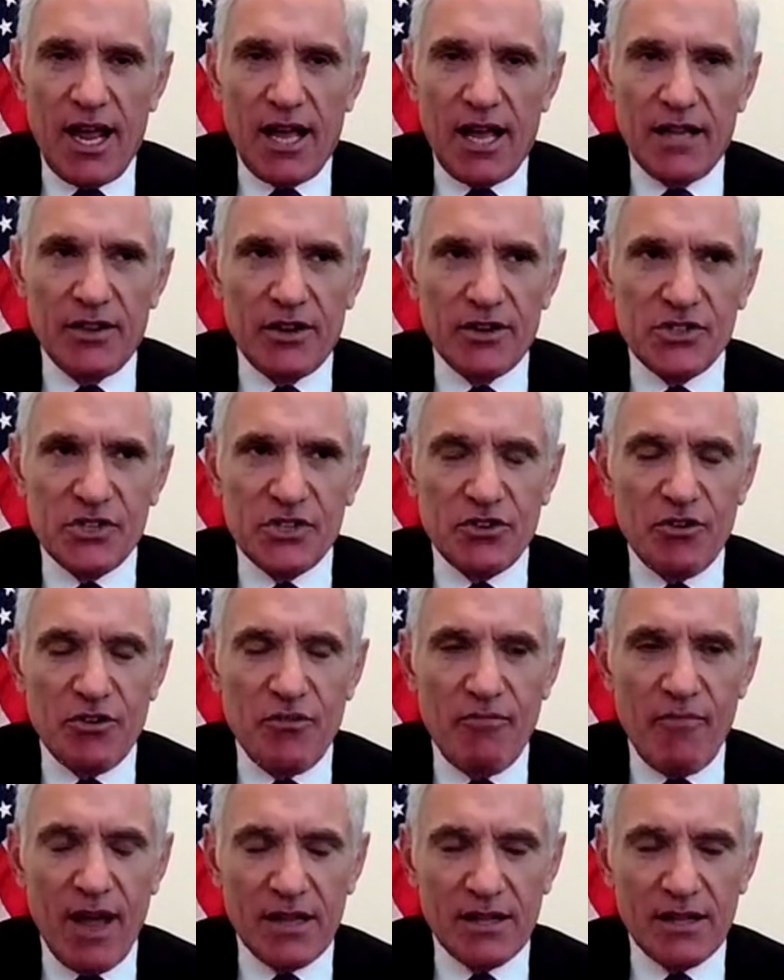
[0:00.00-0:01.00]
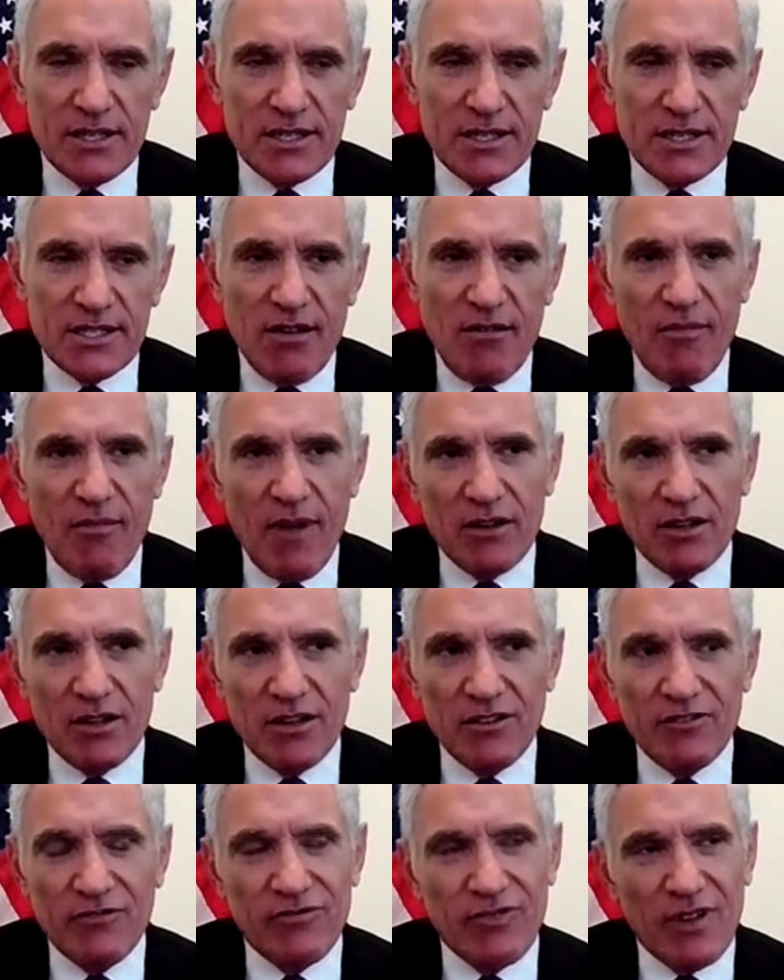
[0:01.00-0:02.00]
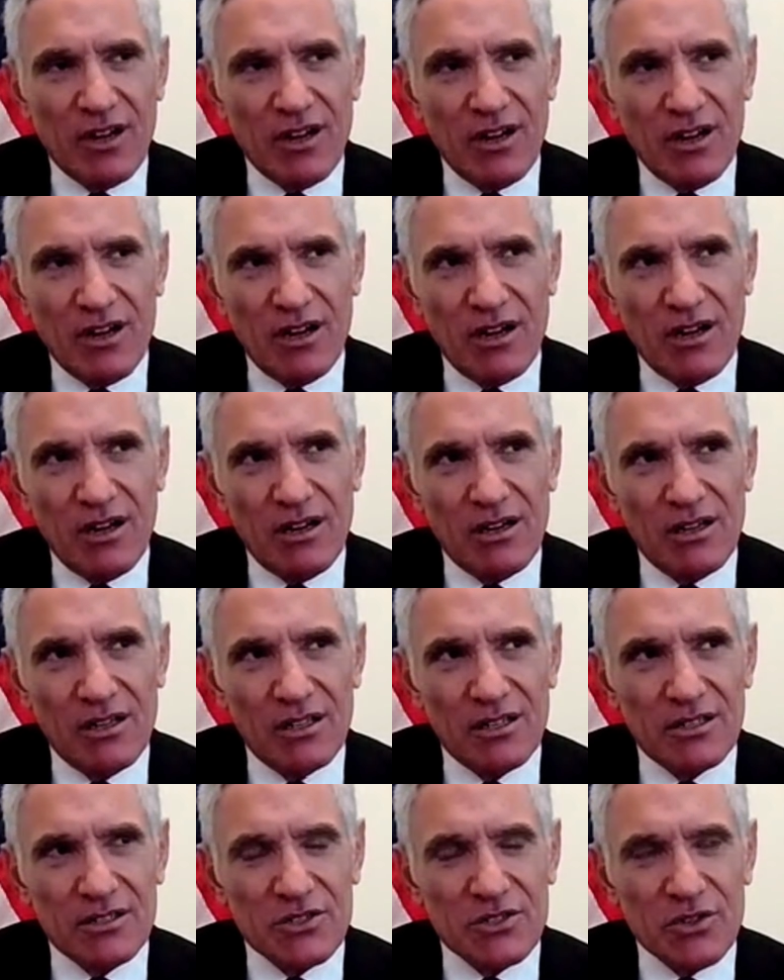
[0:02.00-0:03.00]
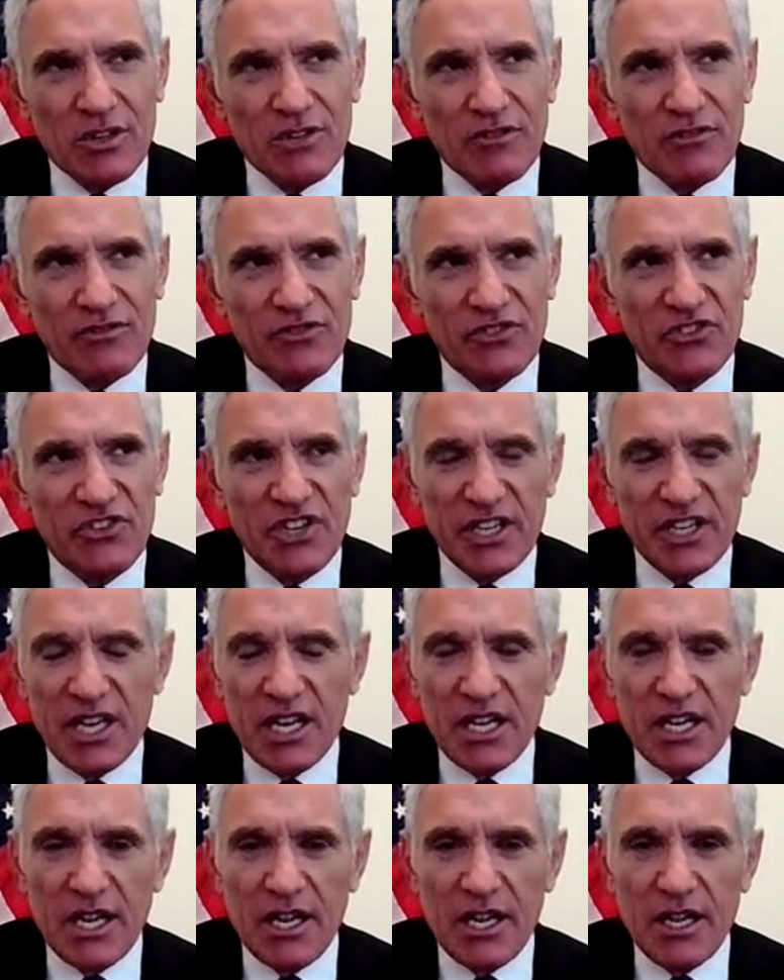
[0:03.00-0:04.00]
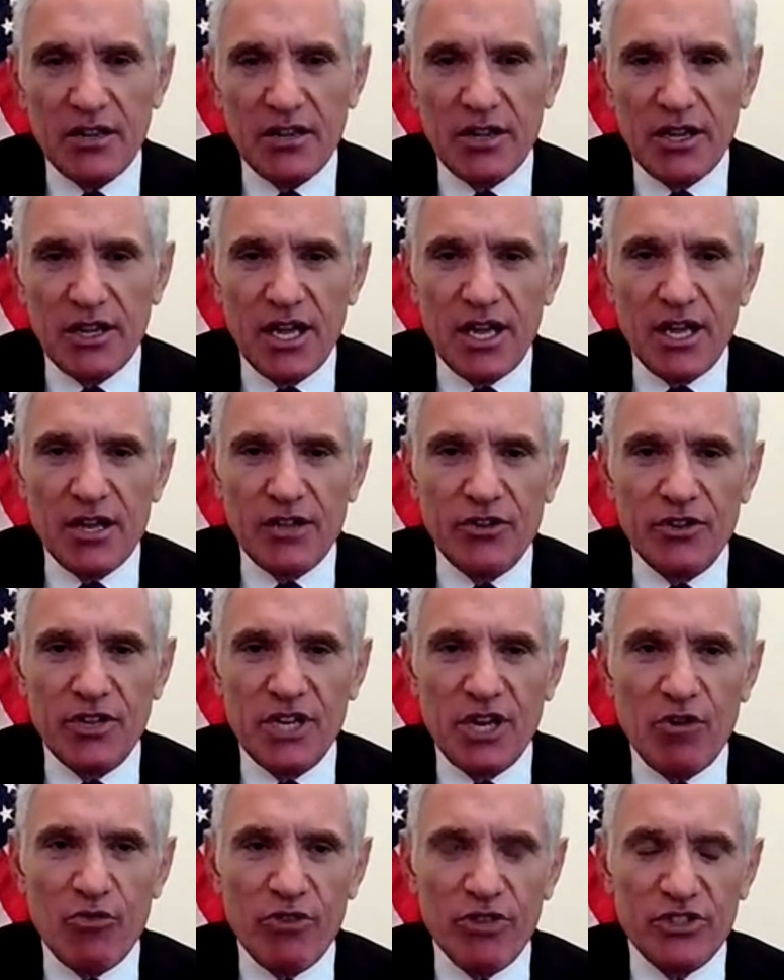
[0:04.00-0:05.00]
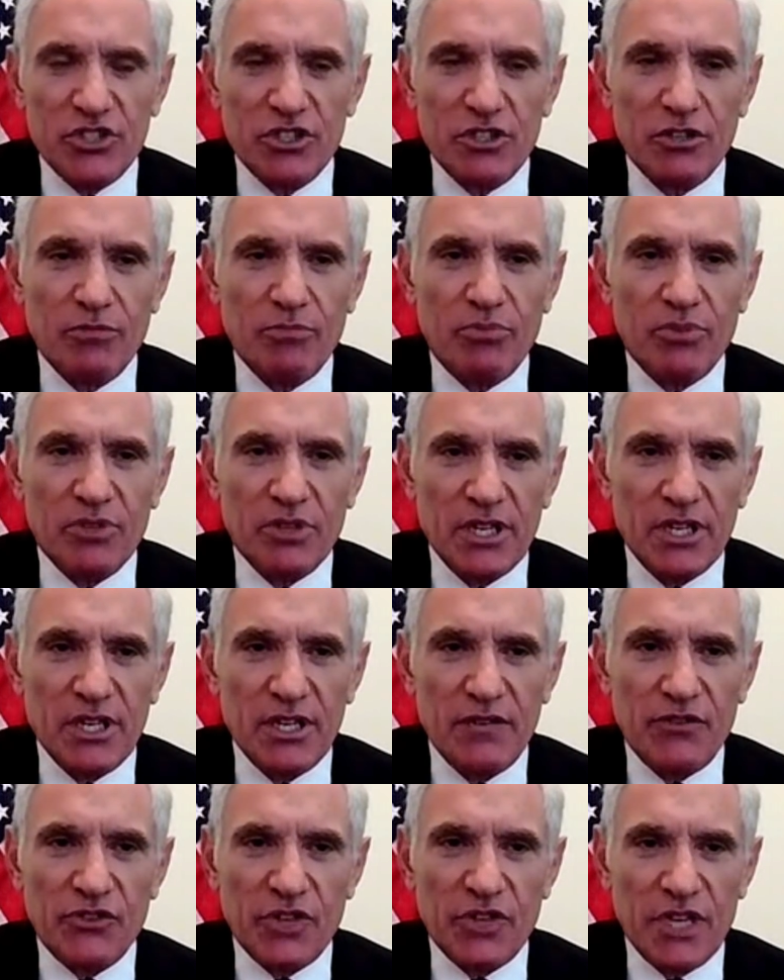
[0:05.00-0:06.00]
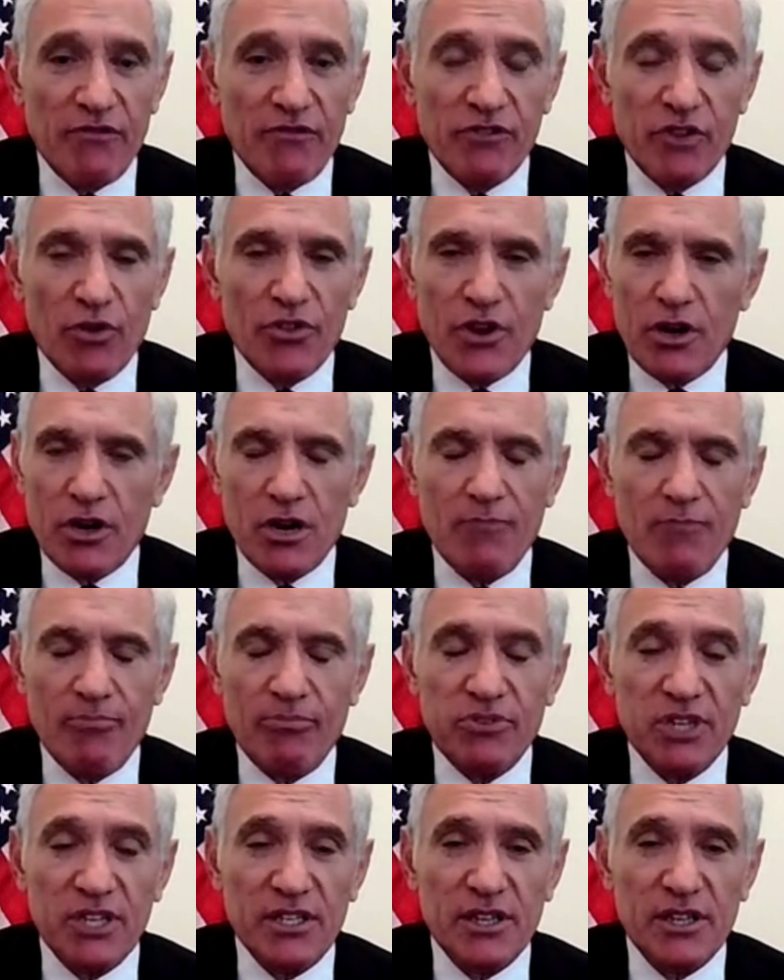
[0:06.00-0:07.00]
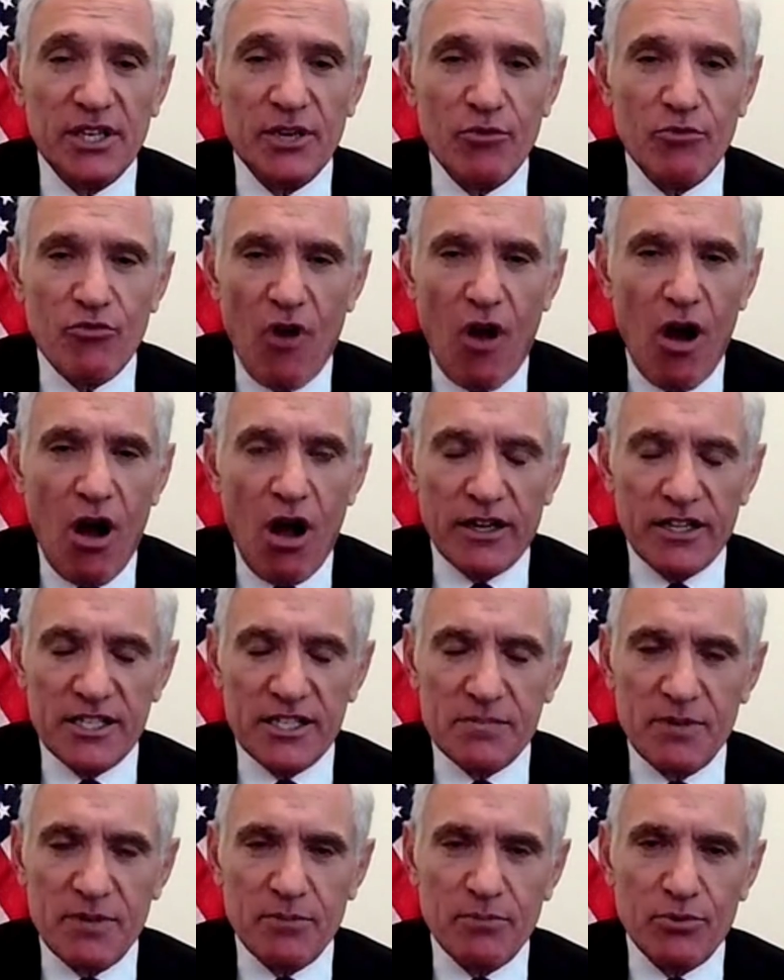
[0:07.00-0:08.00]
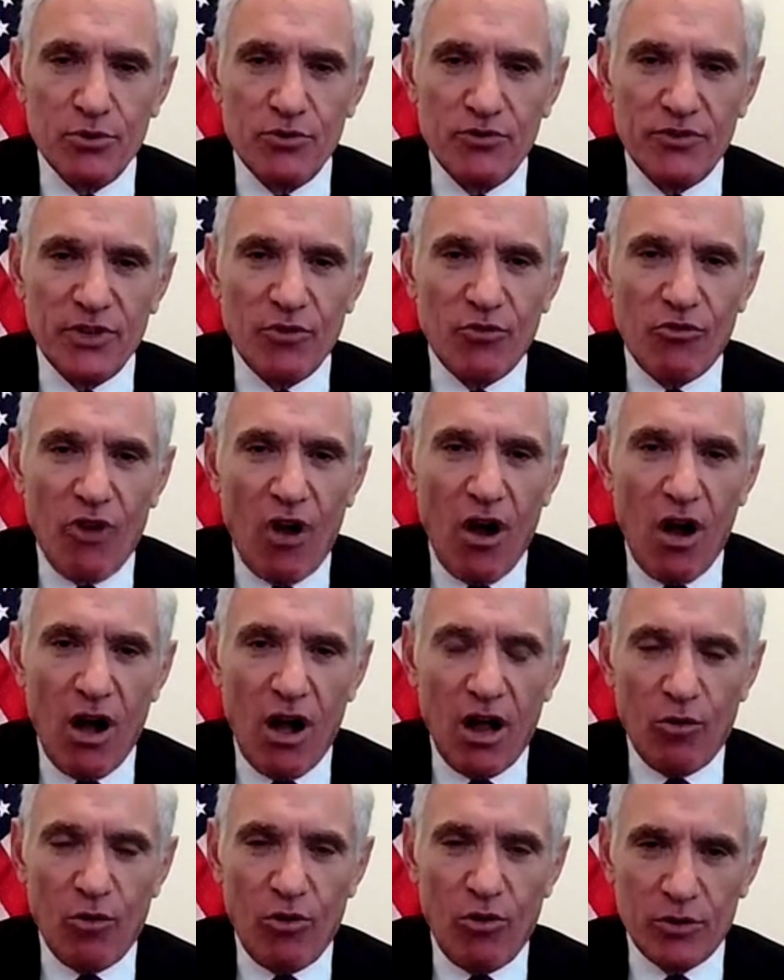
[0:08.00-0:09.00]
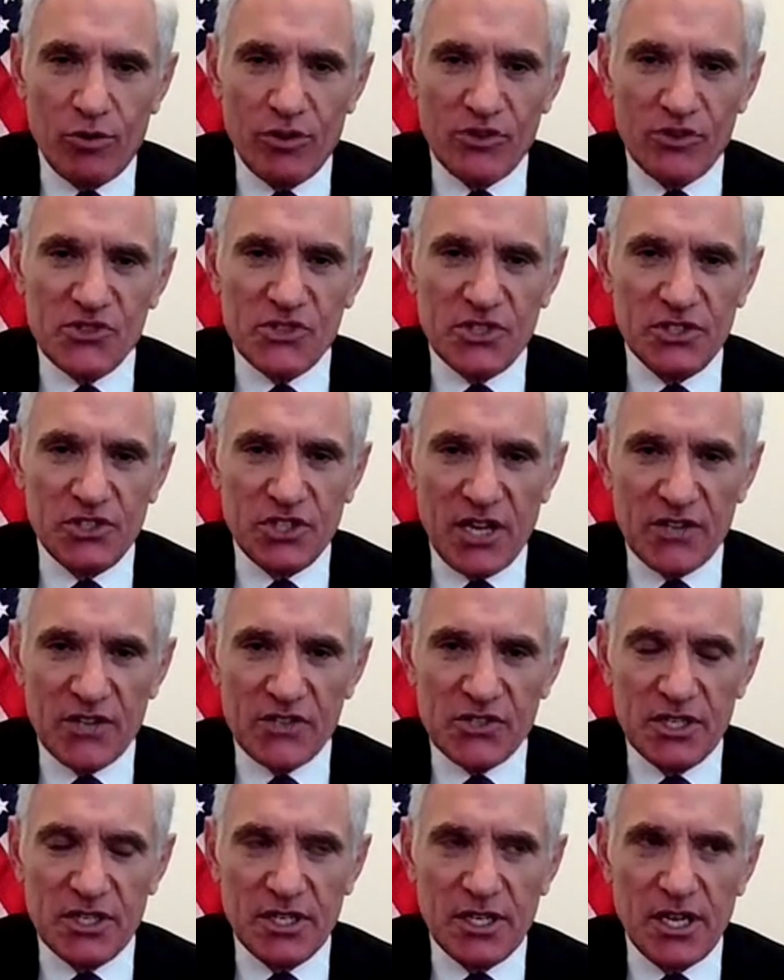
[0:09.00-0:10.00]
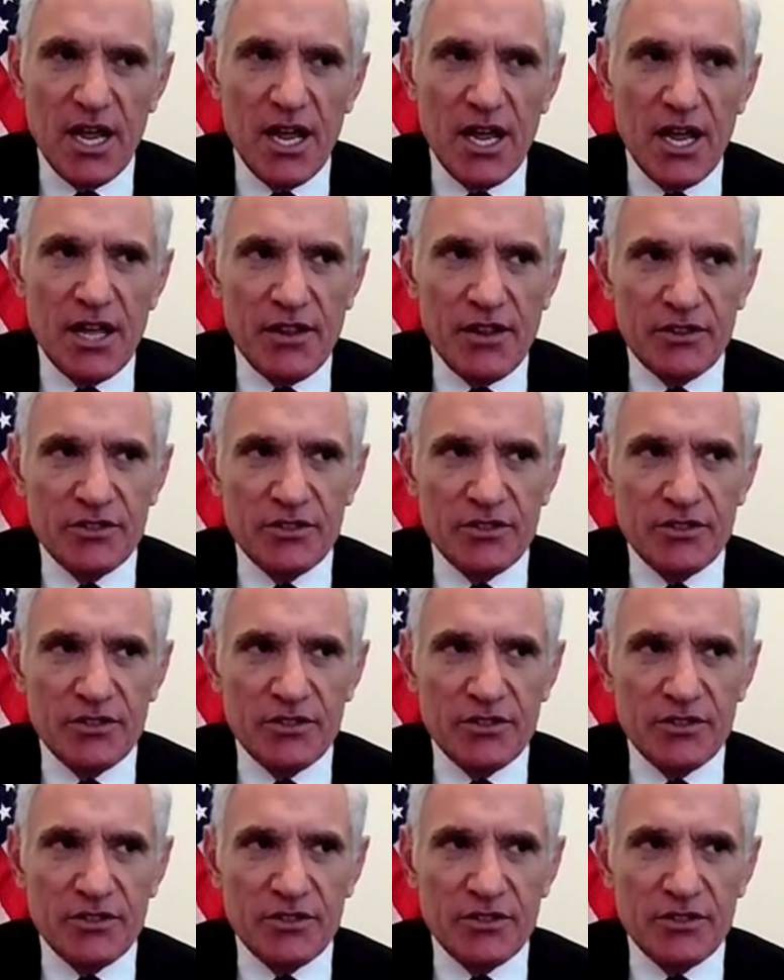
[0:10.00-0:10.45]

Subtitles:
and there's a tremendous amount of sort of digging in to the original beliefs, even though they're completely wrong. It's been proven wrong what was suggested.